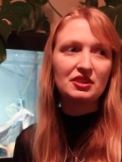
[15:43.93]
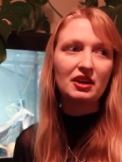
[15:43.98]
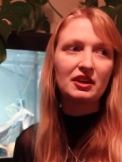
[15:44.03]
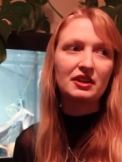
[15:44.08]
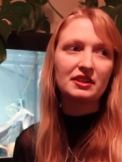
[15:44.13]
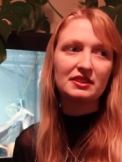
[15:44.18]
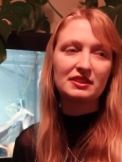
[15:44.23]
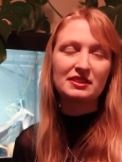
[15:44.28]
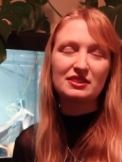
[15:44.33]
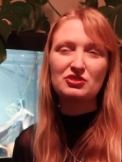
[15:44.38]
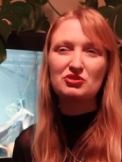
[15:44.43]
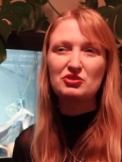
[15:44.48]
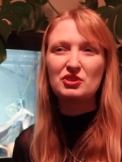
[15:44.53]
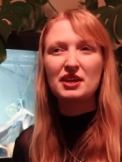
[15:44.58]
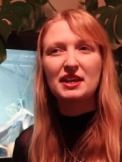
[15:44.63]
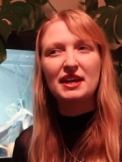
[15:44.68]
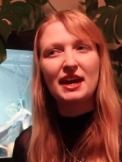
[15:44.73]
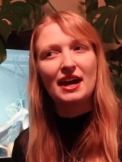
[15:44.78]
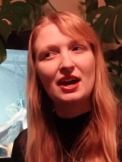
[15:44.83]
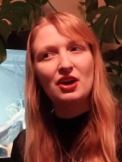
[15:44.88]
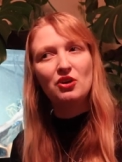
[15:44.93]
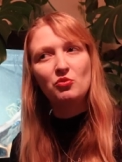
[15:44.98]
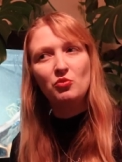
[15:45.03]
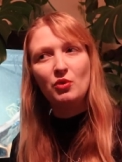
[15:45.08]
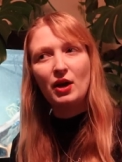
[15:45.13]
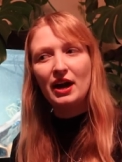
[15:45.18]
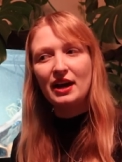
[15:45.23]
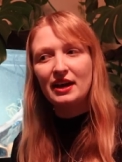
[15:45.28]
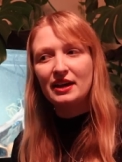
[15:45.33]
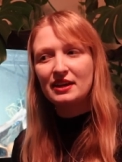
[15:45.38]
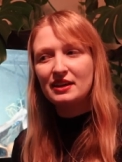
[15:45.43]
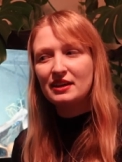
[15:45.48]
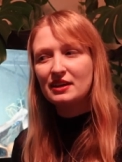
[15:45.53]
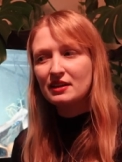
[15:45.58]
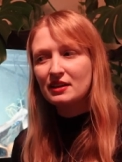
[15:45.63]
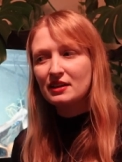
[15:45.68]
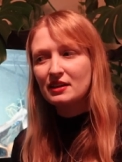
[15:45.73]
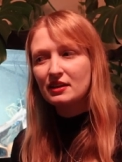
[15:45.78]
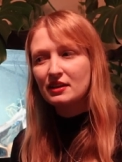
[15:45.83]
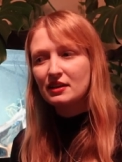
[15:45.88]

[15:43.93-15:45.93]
Like, you could get away